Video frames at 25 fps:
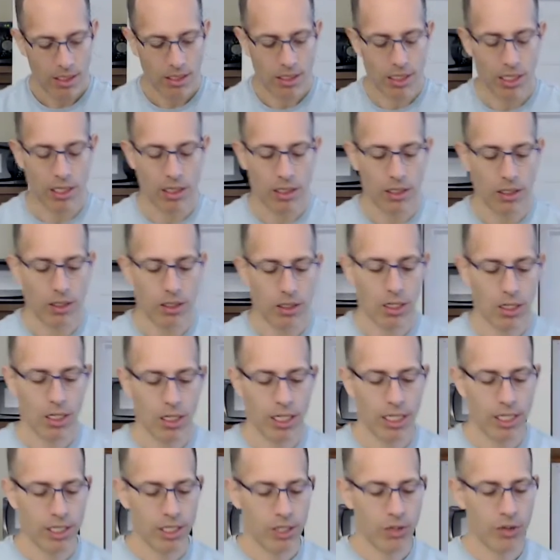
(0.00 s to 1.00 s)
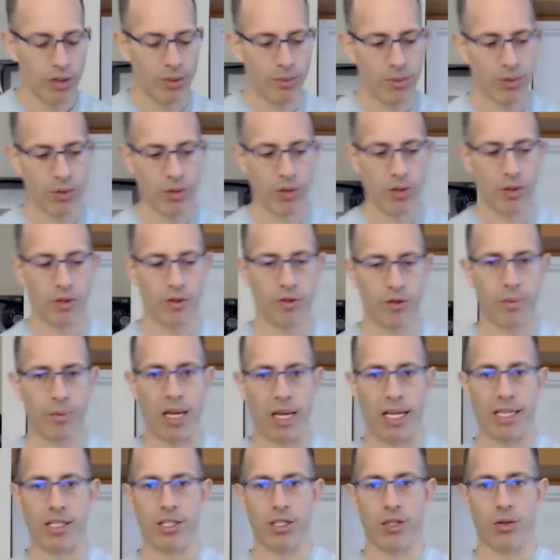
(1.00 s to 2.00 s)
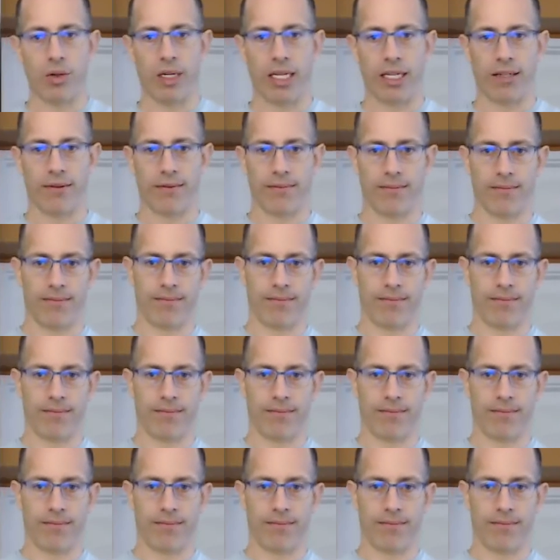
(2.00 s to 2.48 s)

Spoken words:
to learn and to improve by doing.